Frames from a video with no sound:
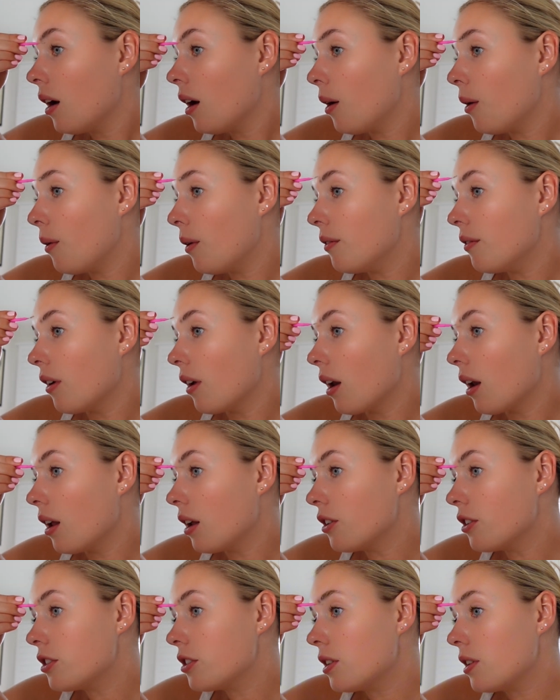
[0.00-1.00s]
I went for
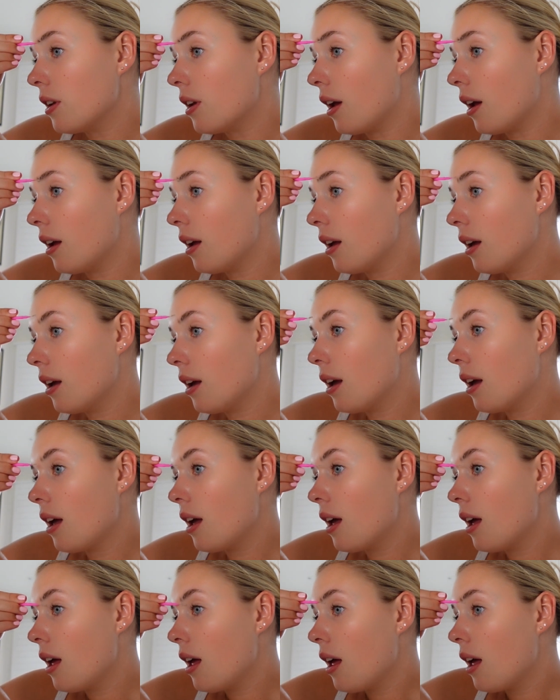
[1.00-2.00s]
lunch today.
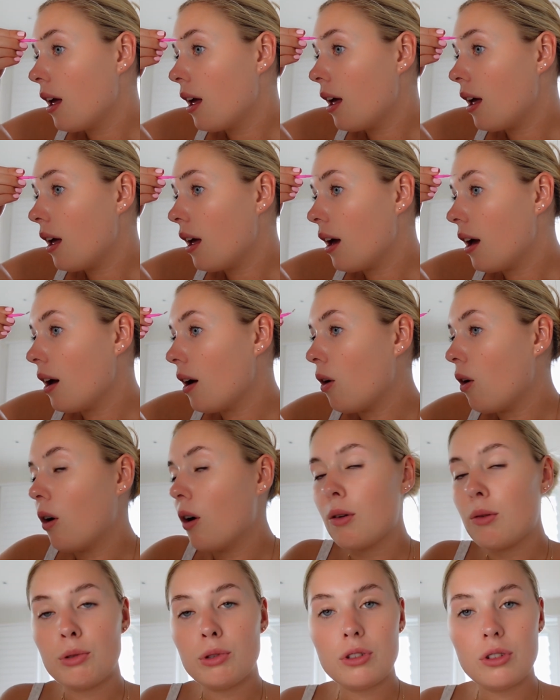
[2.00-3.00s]
Oh,
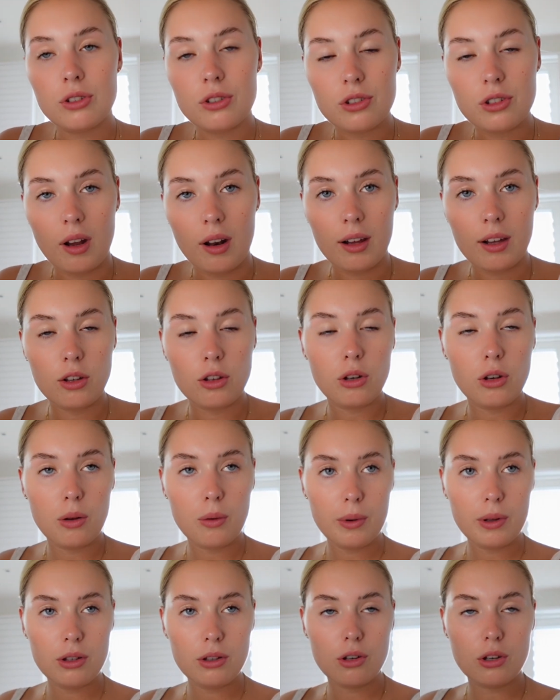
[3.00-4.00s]
it was stunning. You know
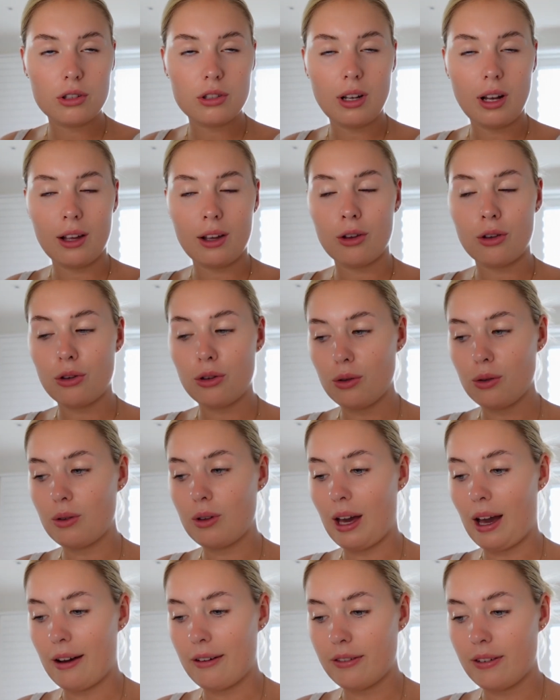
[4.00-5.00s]
when you go to like a cute
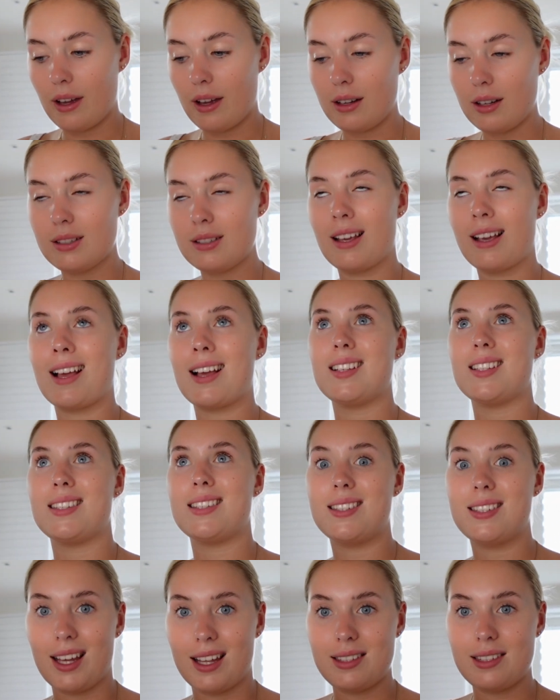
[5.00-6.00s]
cafe and it's like
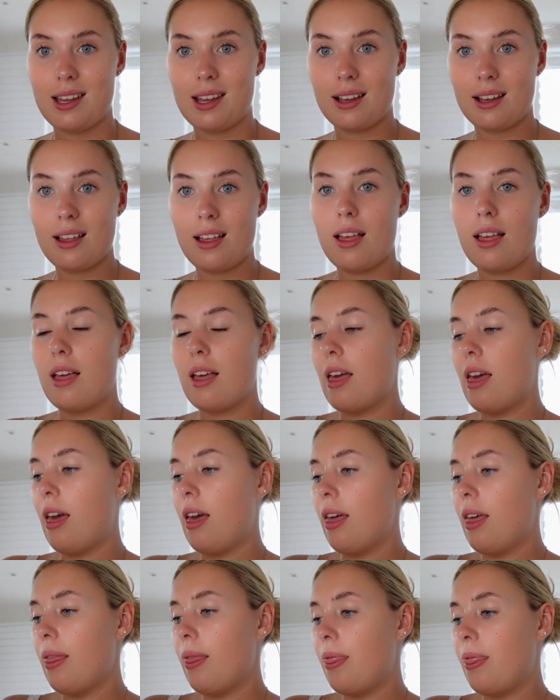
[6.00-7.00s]
aesthetic?
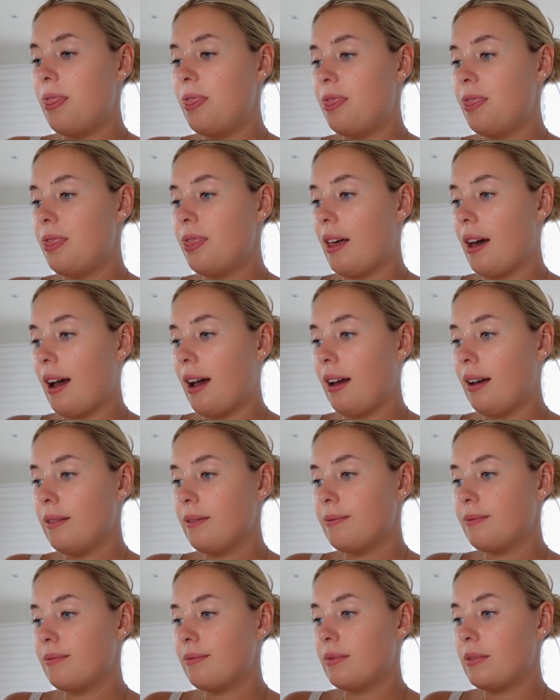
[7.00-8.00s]
That
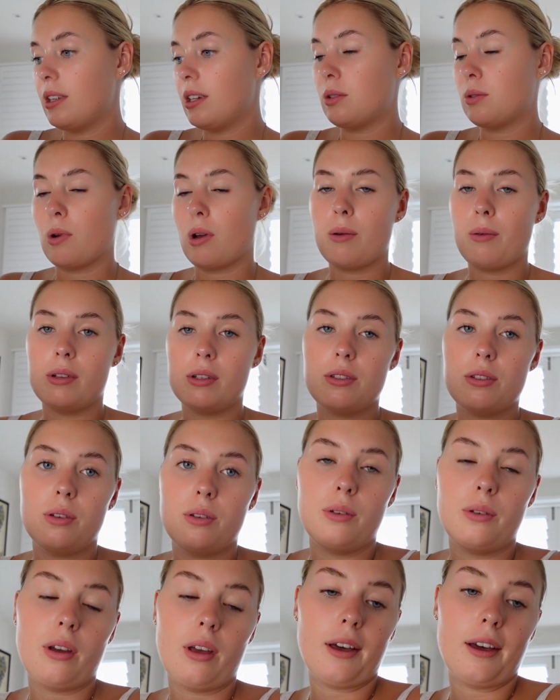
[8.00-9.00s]
is what I went
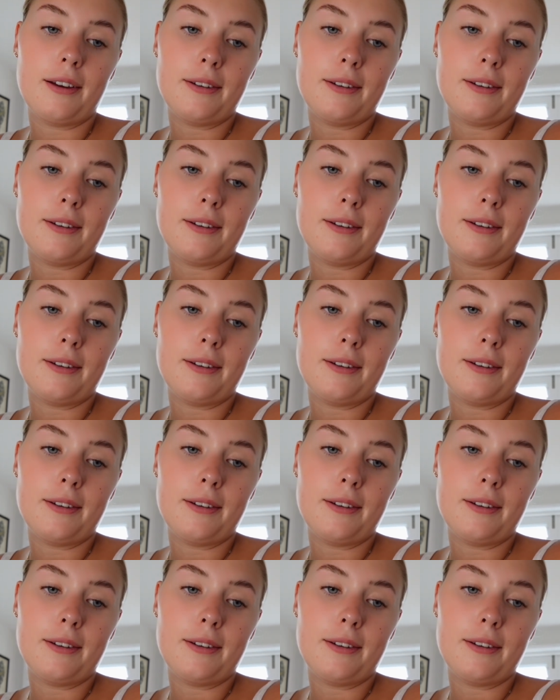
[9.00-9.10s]
to.